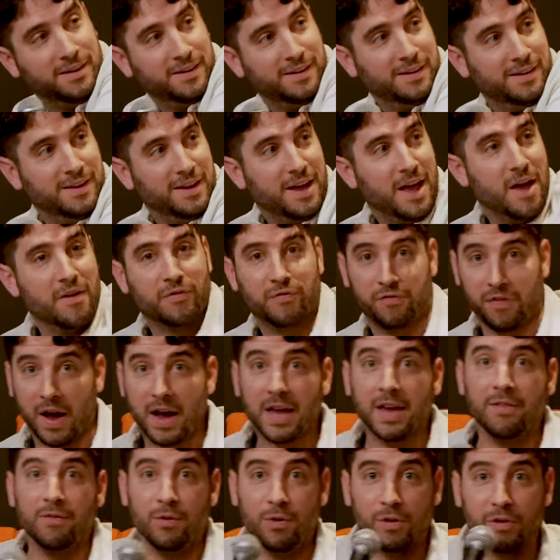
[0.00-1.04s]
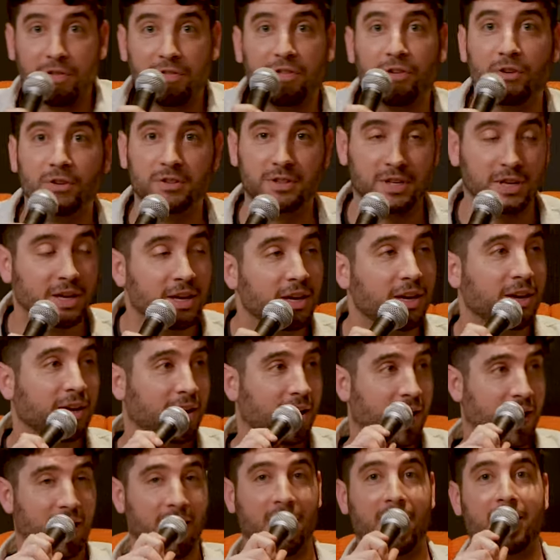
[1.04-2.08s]
Why? If I give you the full tea,
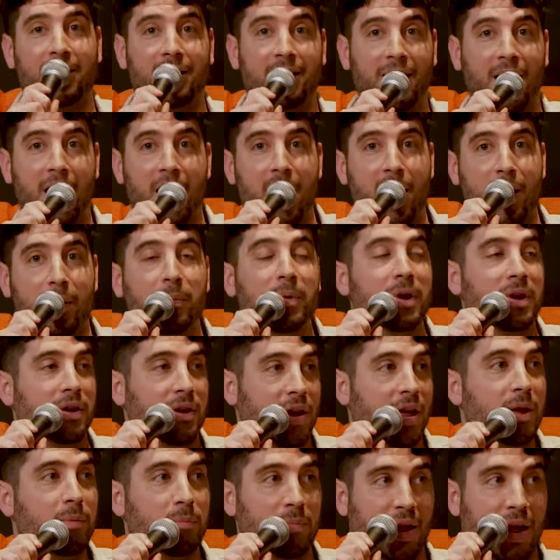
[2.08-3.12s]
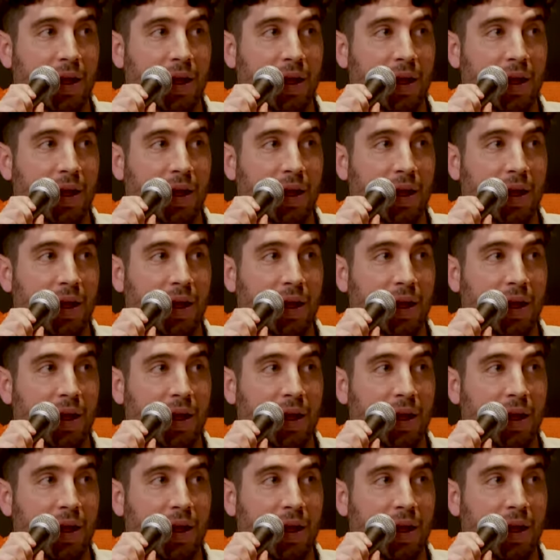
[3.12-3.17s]
I'm going to name